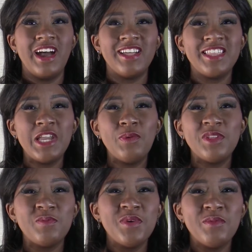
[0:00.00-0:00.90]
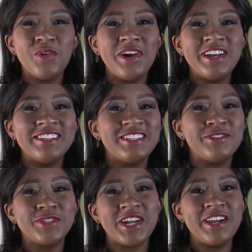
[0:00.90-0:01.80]
I think with Memrise, it
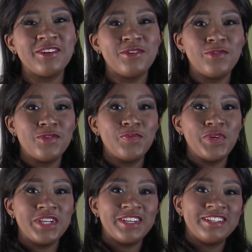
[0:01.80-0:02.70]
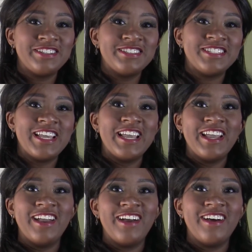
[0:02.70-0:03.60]
was kind of cool because
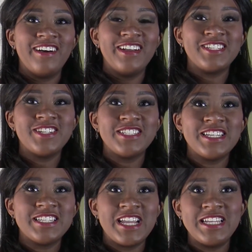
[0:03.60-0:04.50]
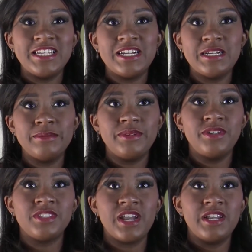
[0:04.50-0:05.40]
as soon as I signed up, you
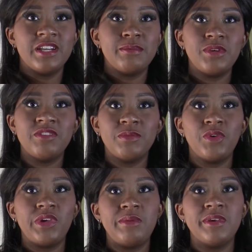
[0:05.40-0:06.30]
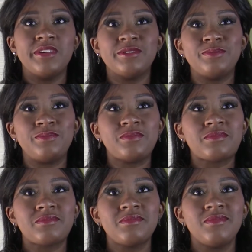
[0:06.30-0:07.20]
sign up, you give them your email,
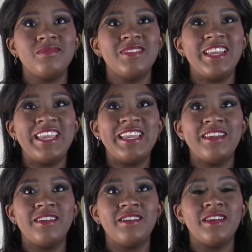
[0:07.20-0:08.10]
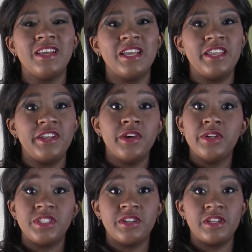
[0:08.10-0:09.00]
and you know
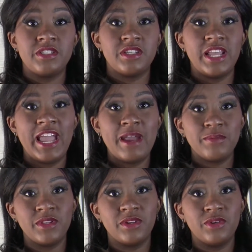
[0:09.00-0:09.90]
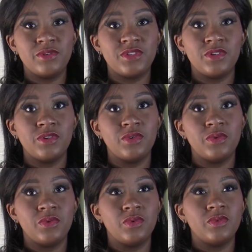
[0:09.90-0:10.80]
it's an app though,
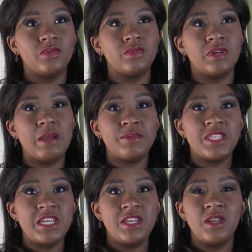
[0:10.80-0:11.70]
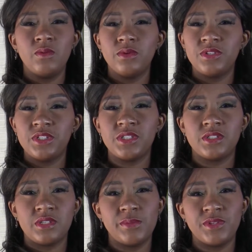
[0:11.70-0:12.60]
so I'm thinking I'm
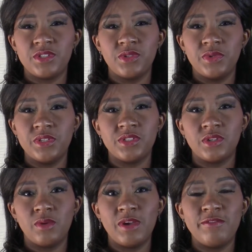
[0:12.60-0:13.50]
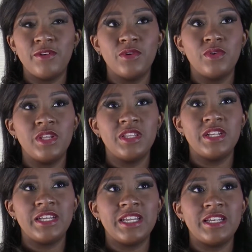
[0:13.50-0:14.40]
just doing this on my phone, and
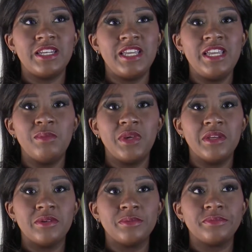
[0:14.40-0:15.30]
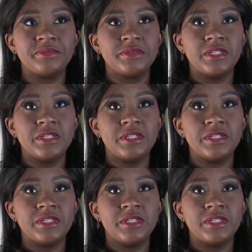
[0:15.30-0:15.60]
then I get an email